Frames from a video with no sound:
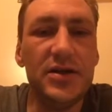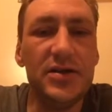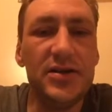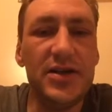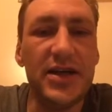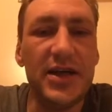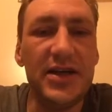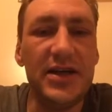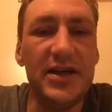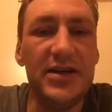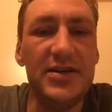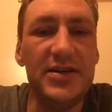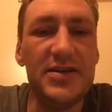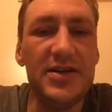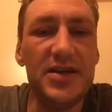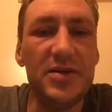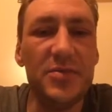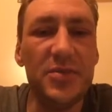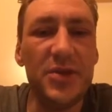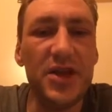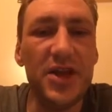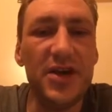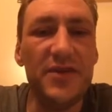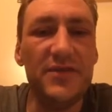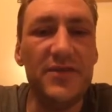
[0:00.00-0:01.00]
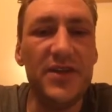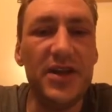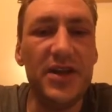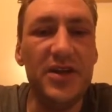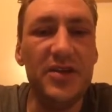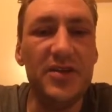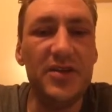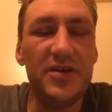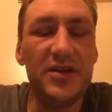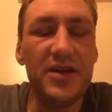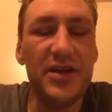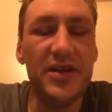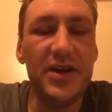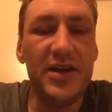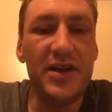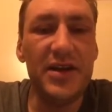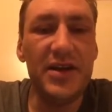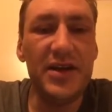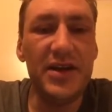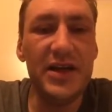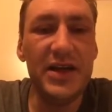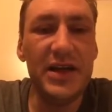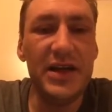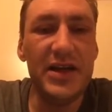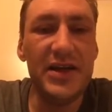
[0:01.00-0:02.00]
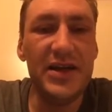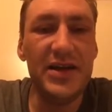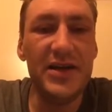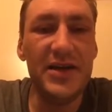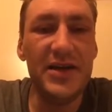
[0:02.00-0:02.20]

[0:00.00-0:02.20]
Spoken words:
Tiny Tim loved the ukulele.